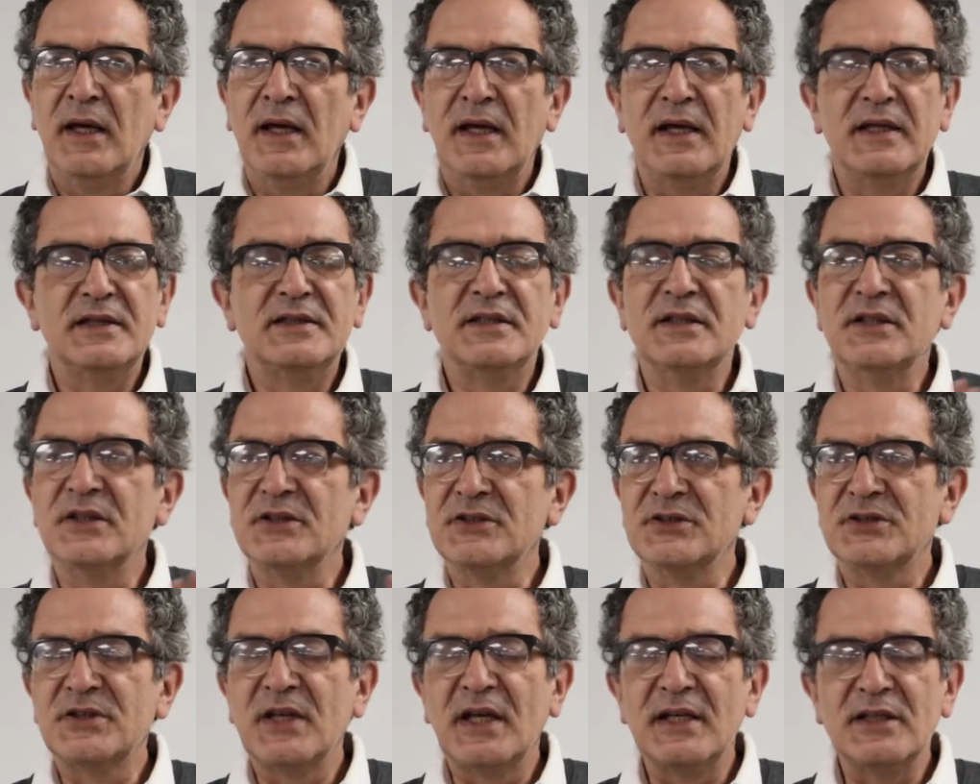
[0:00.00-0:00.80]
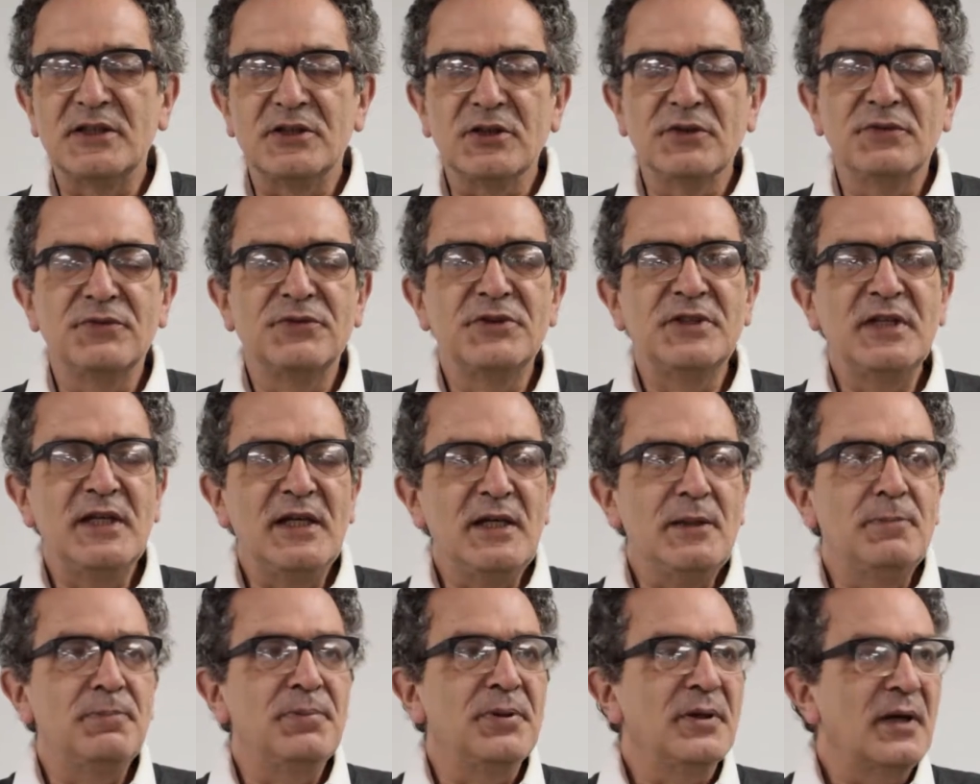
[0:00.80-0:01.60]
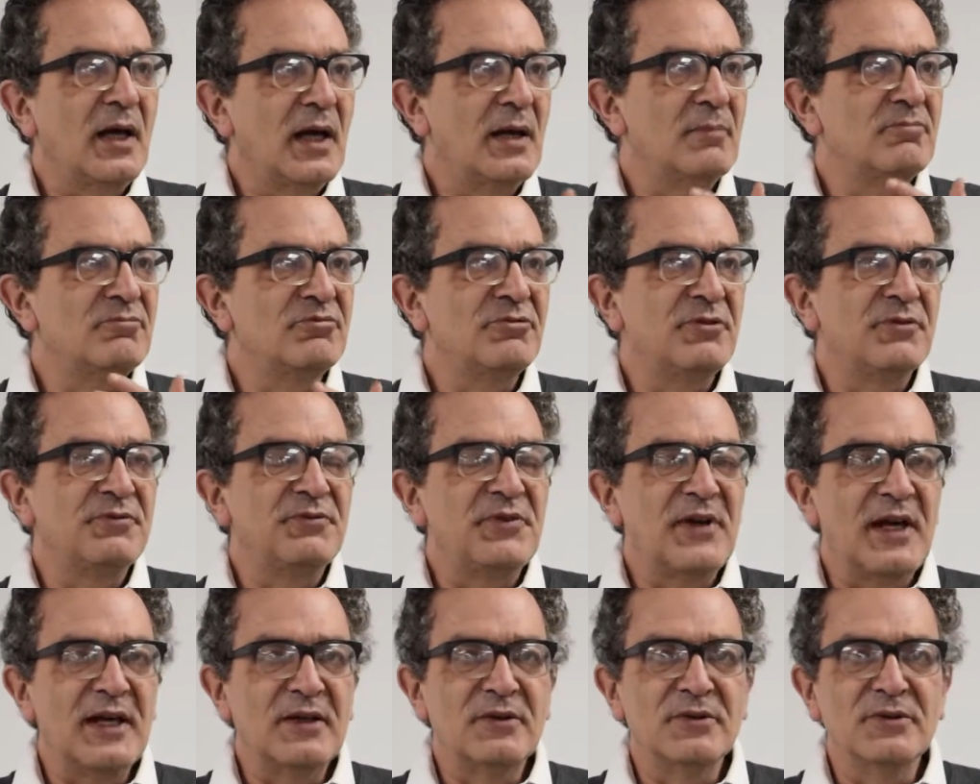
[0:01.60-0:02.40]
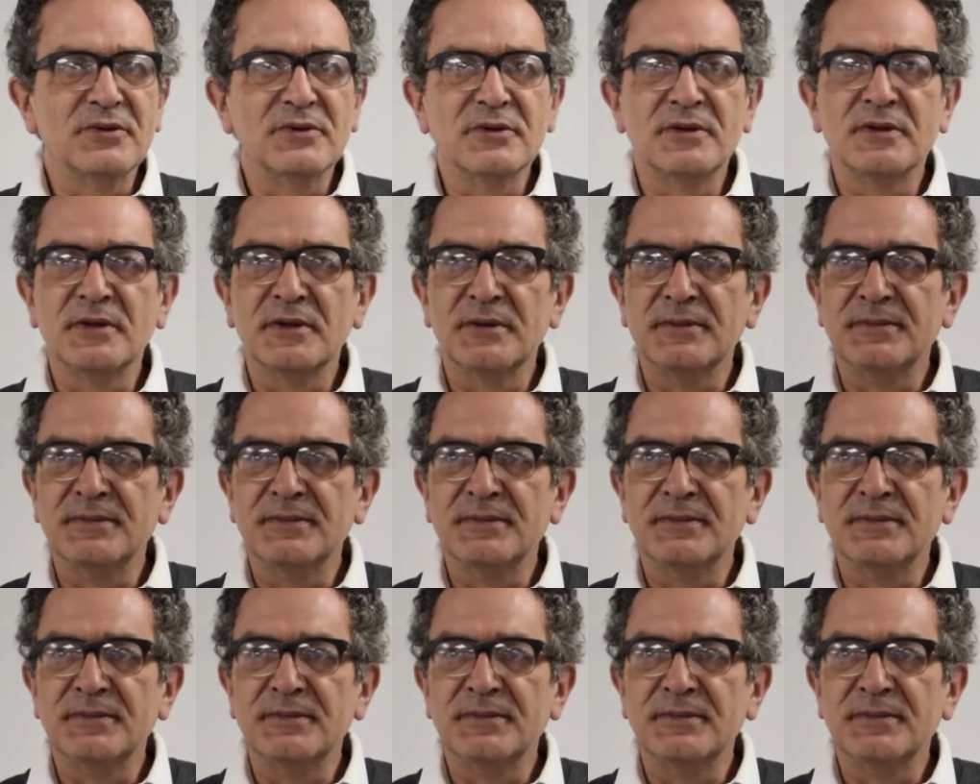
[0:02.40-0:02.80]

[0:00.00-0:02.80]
it's in a state of deep and profound